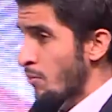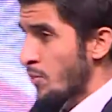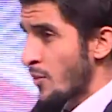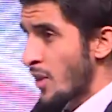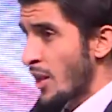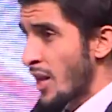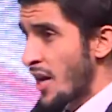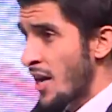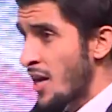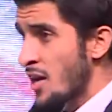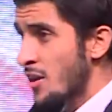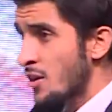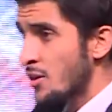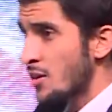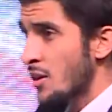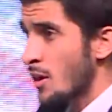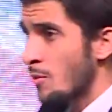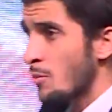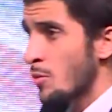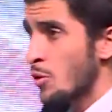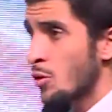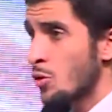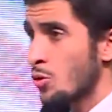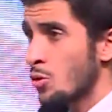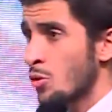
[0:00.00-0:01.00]
layer them
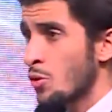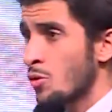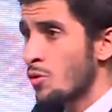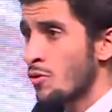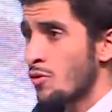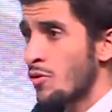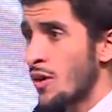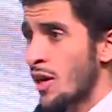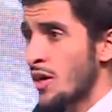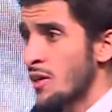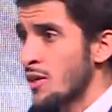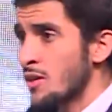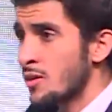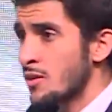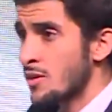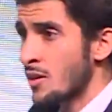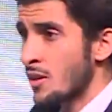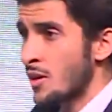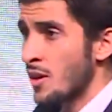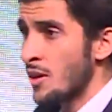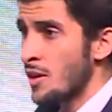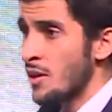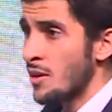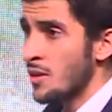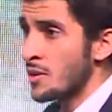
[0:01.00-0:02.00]
into various
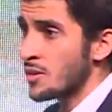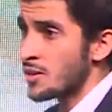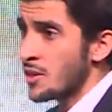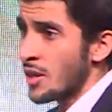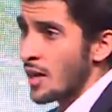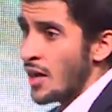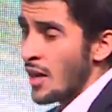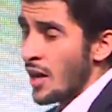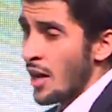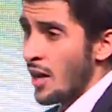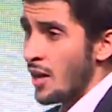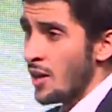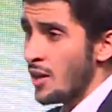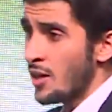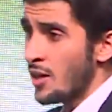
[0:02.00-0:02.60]
layers. In